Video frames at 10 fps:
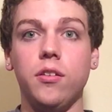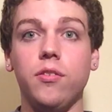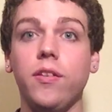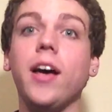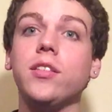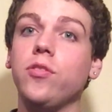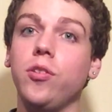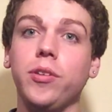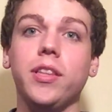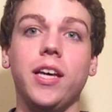fast
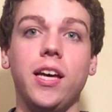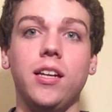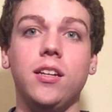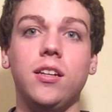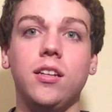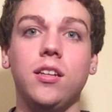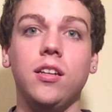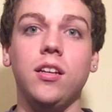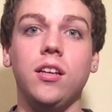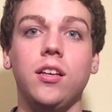forward then,
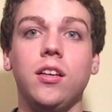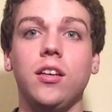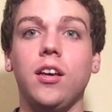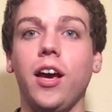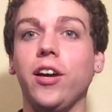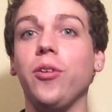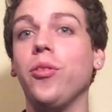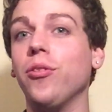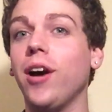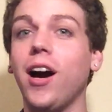I go
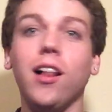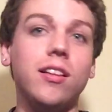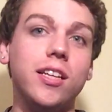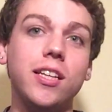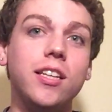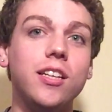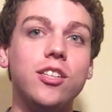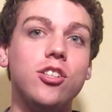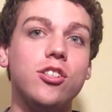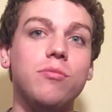through
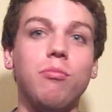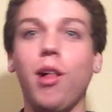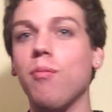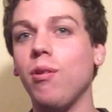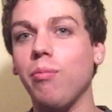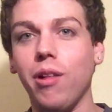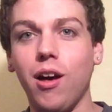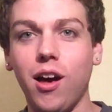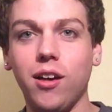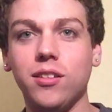college, blah, blah,
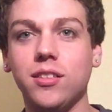blah.